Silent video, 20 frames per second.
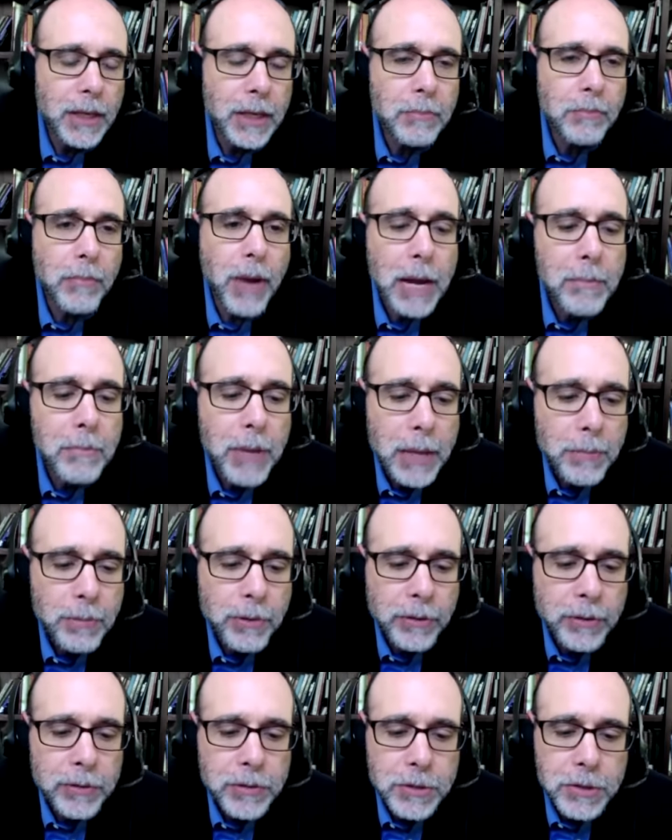My
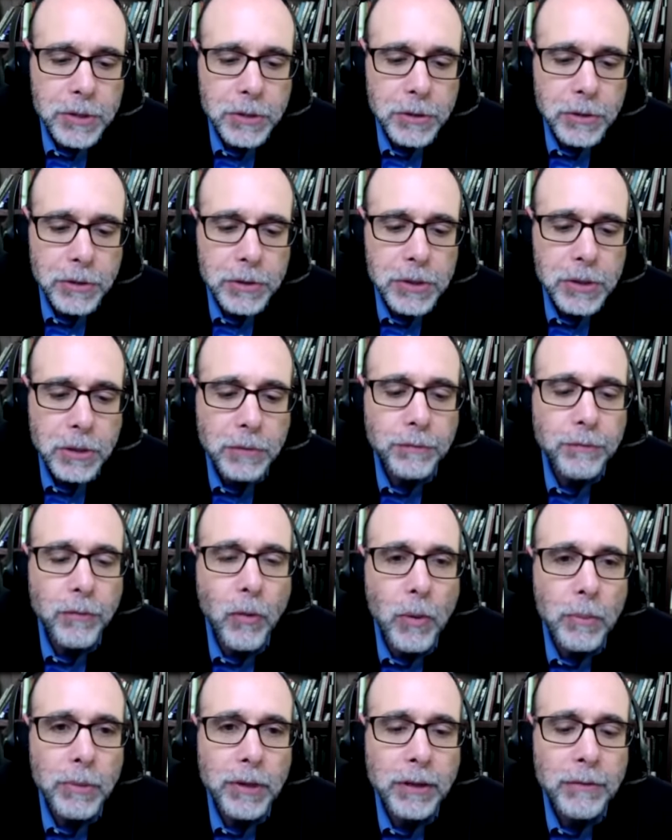paper concerns a
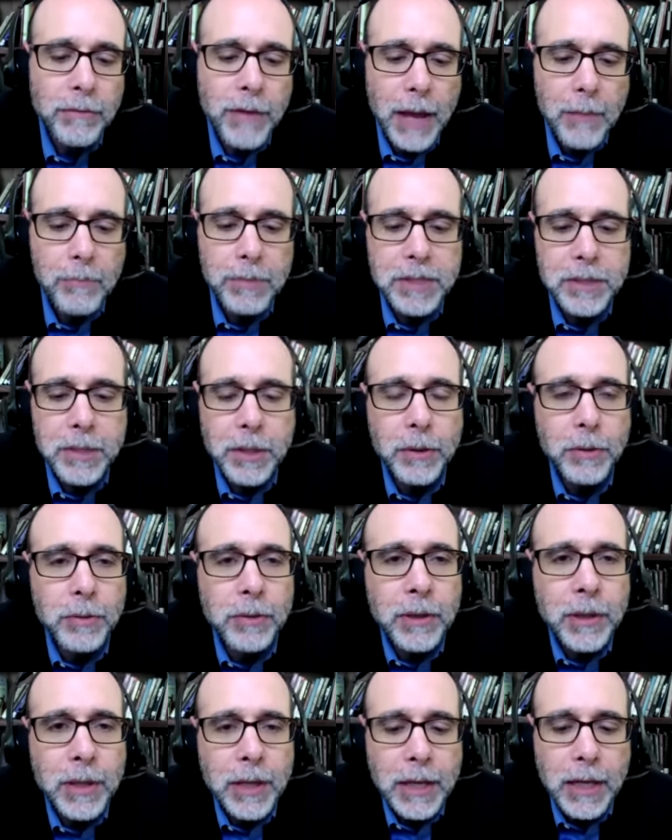formative
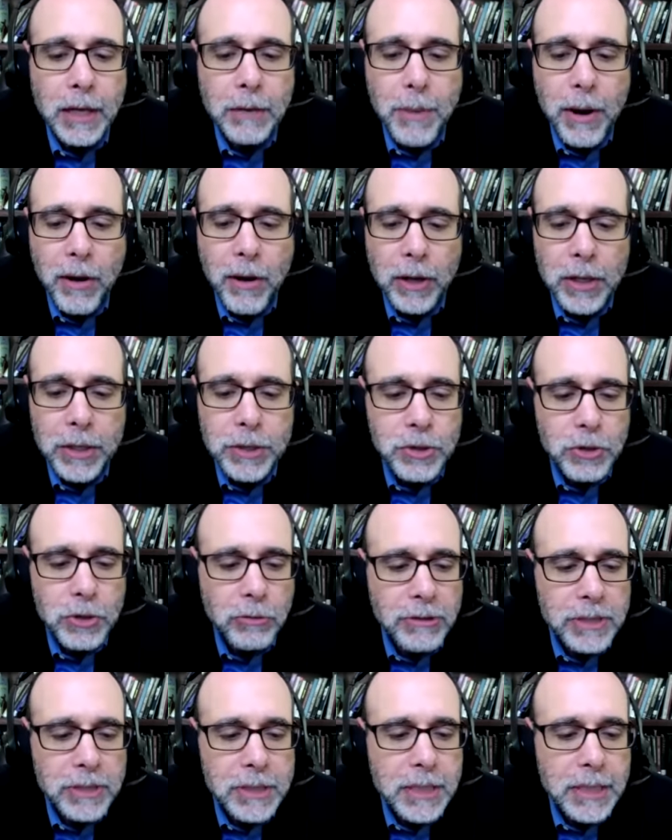episode in American
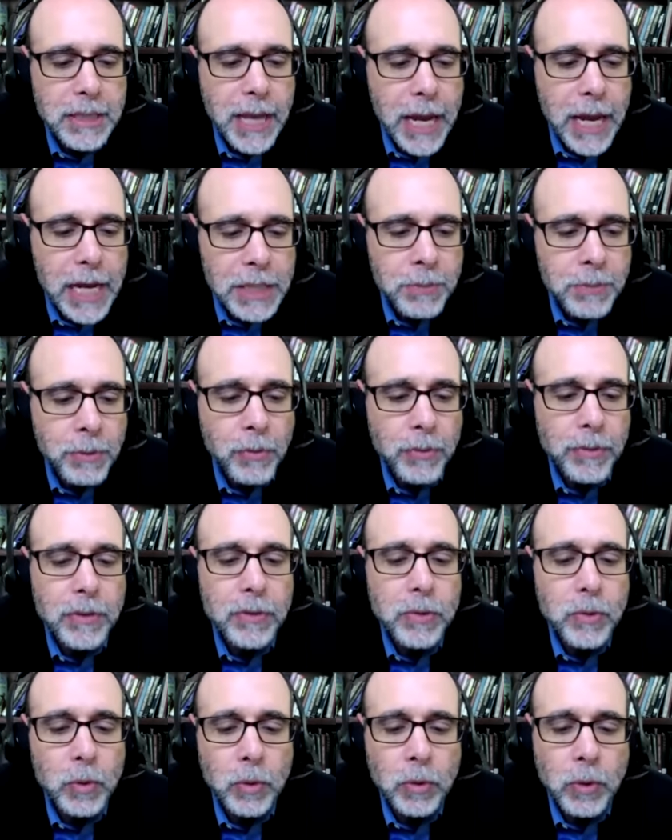Jewry's engagement with the
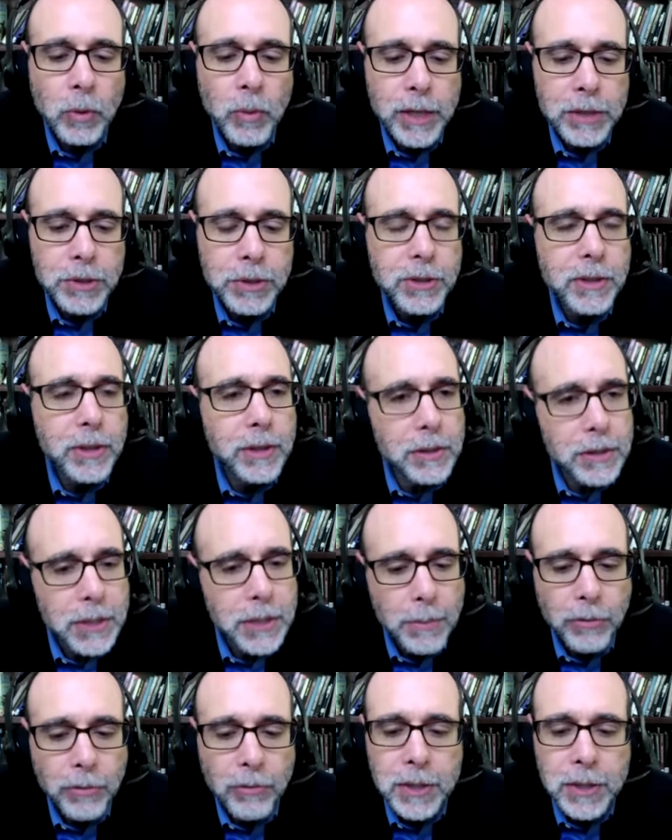school question and
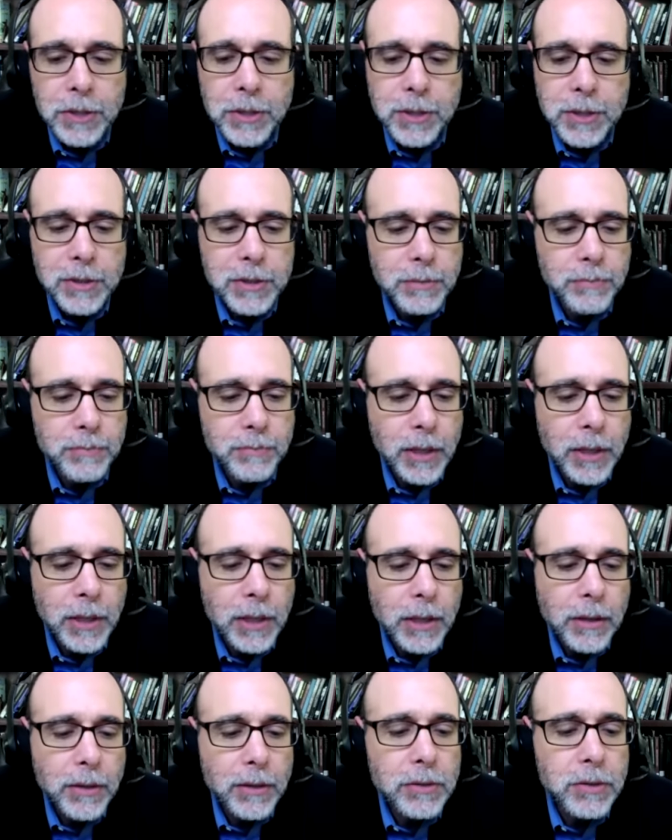separationism,
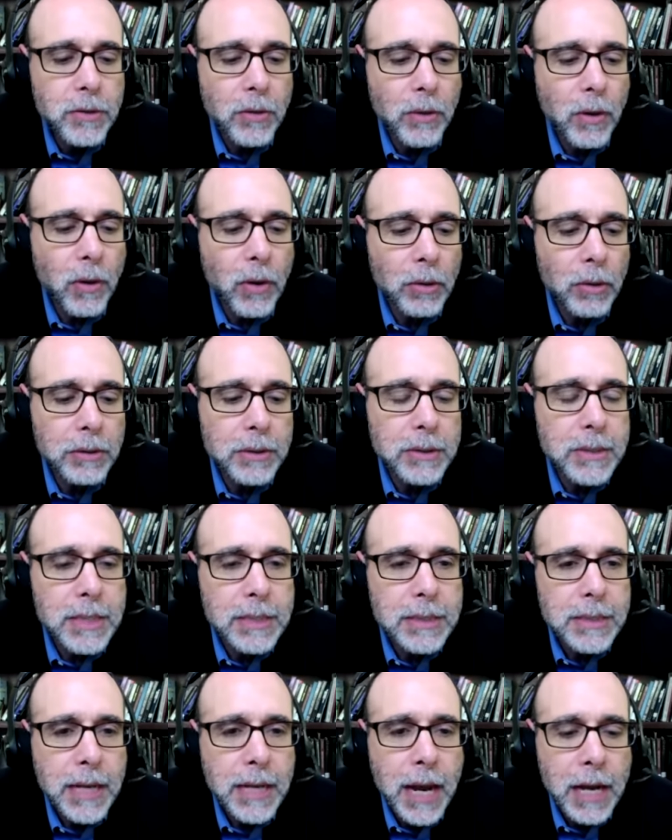the so-called
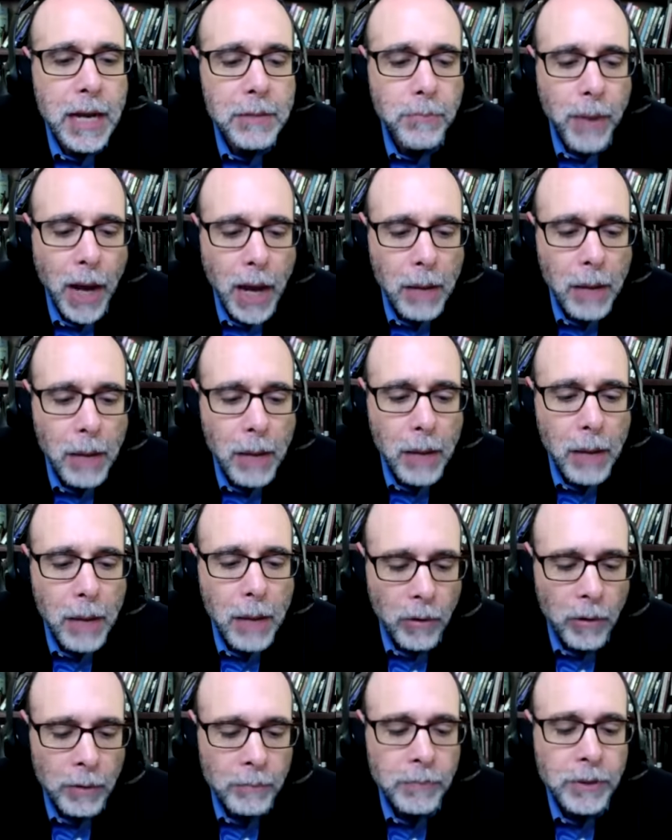Cincinnati Bible
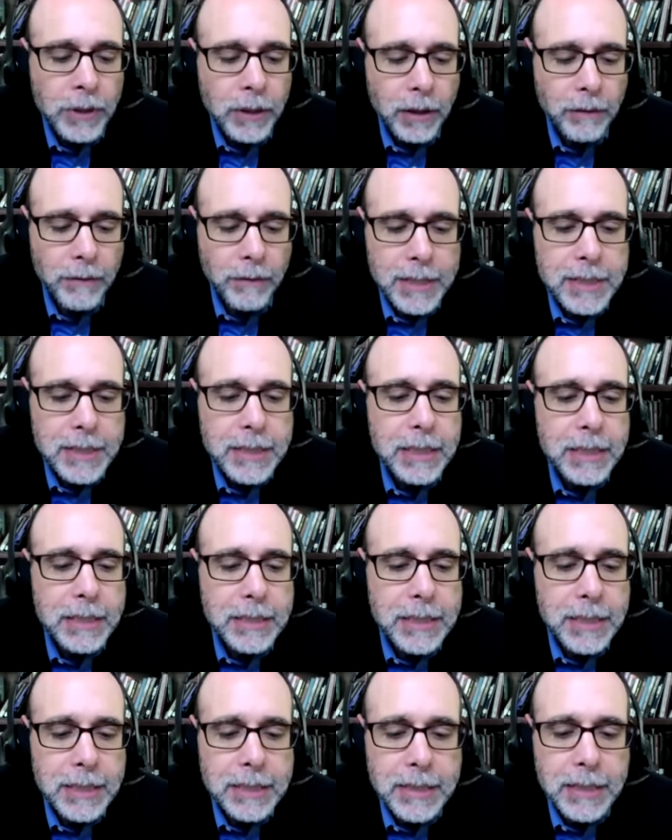War of
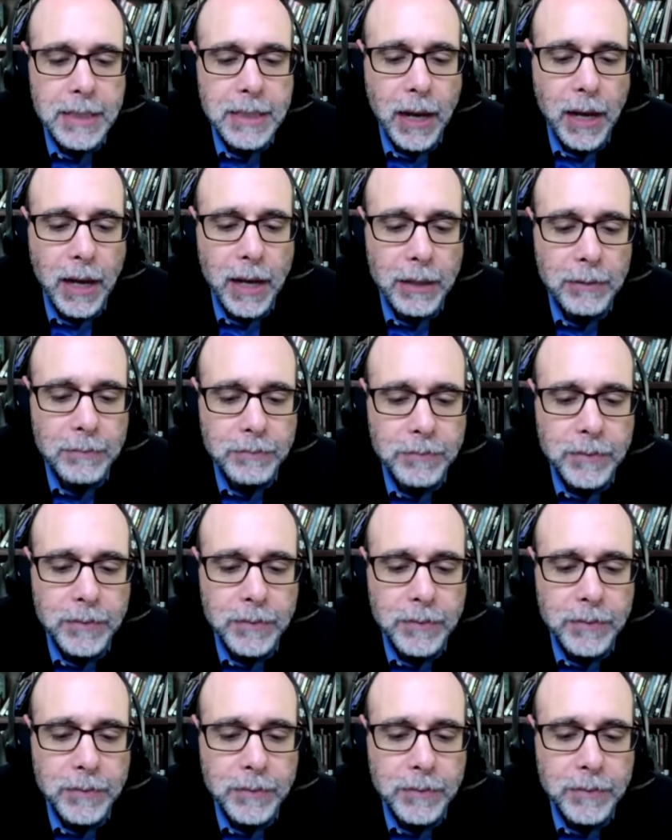1869.